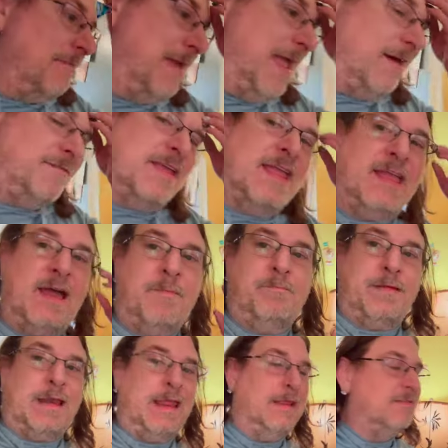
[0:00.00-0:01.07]
having
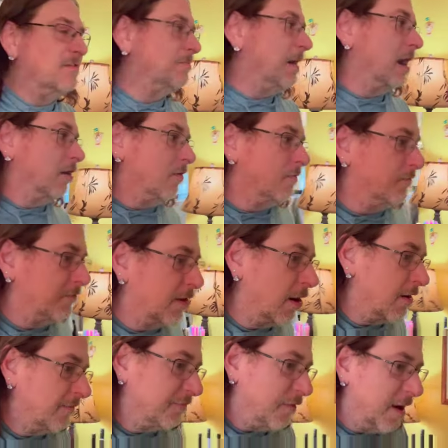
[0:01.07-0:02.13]
company tomorrow for
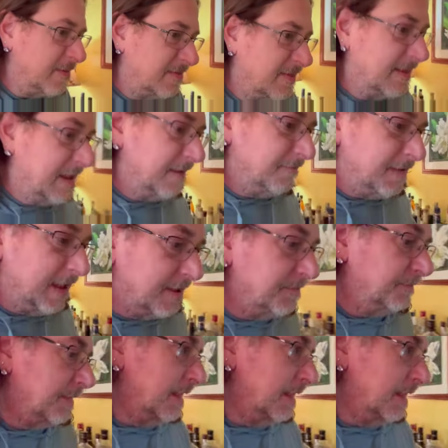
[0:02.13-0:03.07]
our Friendsgiving.